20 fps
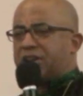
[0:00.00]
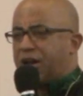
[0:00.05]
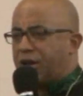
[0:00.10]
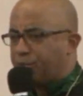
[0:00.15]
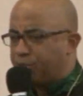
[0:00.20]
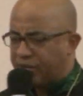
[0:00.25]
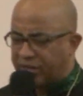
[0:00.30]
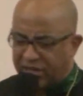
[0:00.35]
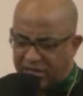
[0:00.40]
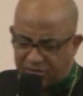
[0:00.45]

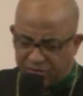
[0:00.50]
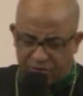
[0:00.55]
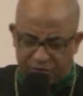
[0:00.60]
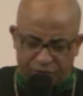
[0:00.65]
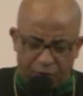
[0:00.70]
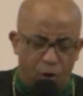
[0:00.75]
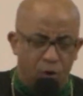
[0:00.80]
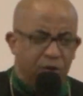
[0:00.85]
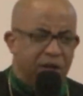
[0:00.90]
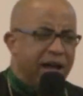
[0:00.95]
unbelieving
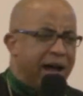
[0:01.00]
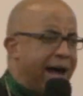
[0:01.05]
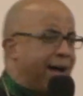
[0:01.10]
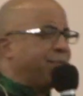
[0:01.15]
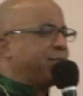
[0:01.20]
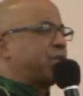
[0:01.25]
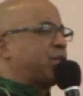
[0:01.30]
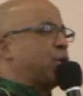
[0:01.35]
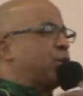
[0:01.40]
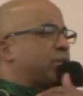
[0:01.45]
folk.
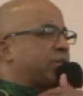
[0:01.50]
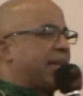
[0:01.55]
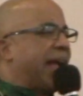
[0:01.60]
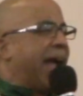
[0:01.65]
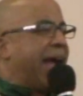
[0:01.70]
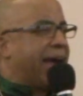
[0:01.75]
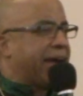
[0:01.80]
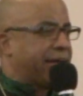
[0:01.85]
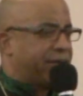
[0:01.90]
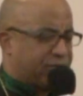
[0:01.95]
I'm so
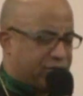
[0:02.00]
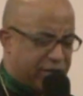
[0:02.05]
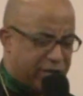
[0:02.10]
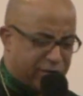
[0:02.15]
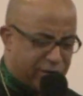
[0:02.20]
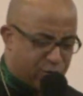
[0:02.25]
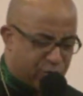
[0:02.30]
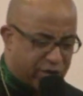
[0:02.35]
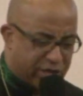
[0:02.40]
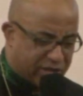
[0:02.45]
tired of
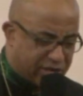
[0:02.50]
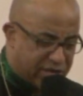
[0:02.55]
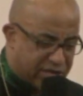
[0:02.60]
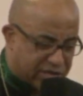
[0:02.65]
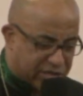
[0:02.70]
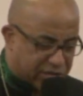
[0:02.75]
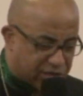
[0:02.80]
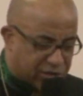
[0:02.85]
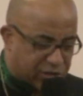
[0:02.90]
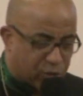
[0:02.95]
dealing with
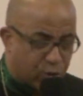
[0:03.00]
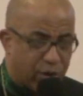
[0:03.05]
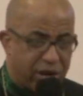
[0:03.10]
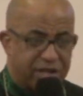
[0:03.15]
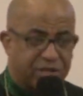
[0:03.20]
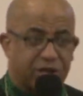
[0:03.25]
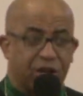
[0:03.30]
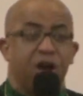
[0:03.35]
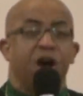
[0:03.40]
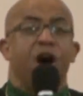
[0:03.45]
these situations.